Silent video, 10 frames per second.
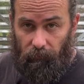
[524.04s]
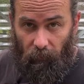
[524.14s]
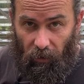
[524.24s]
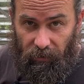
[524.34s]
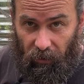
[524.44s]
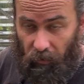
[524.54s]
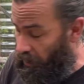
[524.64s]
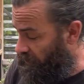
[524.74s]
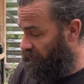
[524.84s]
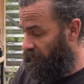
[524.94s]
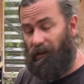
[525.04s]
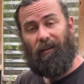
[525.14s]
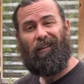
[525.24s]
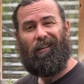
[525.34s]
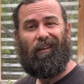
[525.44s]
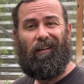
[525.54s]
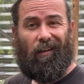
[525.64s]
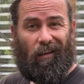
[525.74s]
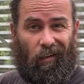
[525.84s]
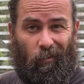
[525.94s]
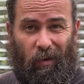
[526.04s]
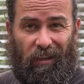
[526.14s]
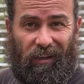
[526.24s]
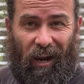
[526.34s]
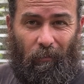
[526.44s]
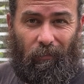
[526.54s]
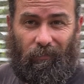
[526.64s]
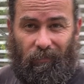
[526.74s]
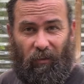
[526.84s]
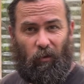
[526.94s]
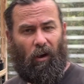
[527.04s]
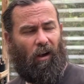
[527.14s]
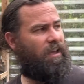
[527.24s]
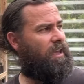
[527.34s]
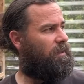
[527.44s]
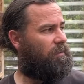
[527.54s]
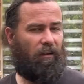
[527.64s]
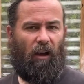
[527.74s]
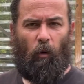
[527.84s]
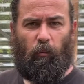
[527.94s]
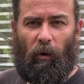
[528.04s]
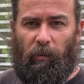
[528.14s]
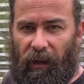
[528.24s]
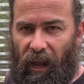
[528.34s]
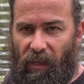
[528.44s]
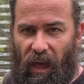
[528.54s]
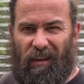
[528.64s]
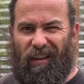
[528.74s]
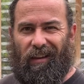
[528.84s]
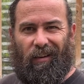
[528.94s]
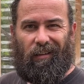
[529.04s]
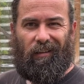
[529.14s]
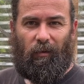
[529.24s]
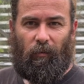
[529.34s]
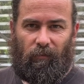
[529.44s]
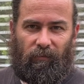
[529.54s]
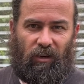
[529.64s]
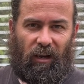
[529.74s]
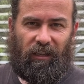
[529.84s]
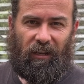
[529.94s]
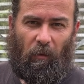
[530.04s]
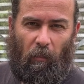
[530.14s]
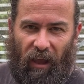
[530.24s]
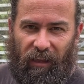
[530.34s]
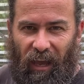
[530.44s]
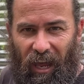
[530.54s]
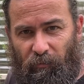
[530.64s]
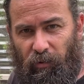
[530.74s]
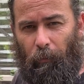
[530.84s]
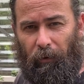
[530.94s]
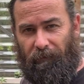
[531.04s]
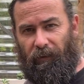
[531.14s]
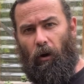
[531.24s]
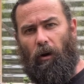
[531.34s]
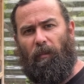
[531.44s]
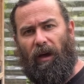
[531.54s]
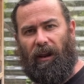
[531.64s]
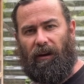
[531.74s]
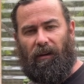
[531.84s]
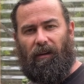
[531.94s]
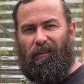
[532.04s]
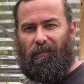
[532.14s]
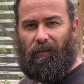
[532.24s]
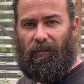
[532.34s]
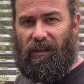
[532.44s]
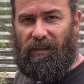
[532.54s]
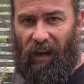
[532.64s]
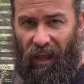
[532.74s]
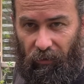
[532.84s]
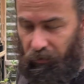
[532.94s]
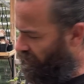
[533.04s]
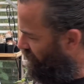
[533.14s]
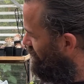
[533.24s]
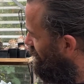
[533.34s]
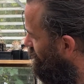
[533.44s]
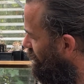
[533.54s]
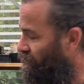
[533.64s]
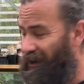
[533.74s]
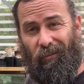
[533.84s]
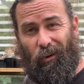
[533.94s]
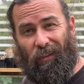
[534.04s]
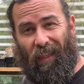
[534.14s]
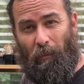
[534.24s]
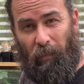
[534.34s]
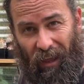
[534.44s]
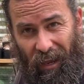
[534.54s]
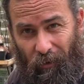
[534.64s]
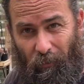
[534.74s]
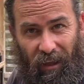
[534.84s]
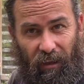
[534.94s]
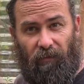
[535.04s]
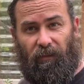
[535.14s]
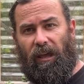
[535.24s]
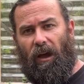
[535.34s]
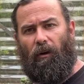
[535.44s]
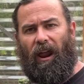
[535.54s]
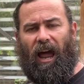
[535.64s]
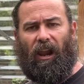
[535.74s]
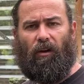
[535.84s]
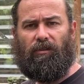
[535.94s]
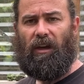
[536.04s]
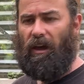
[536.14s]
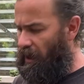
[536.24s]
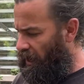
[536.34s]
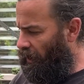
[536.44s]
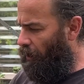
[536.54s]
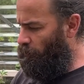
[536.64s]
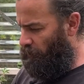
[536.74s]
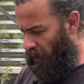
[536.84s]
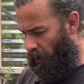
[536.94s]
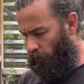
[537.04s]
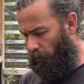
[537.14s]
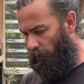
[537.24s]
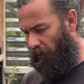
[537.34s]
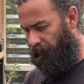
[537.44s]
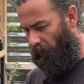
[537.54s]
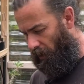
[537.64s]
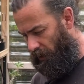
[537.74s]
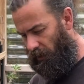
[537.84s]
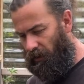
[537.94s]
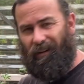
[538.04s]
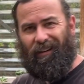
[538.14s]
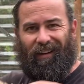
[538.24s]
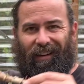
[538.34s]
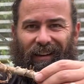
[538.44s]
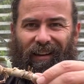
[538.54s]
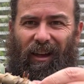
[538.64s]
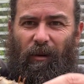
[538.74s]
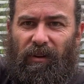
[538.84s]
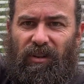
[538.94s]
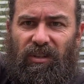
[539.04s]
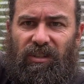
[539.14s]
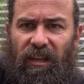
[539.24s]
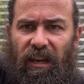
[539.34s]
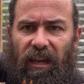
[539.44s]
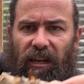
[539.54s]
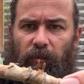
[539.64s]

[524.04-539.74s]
I digress. Picked it up, thought, oh yeah, I'll propagate that. Chucked it in the backyard and promptly forgot about it. Then today I thought, oh, you know what, I should have a look at that plant. I'm making a video on aloes, and lo and behold, what do I find? But just sitting in its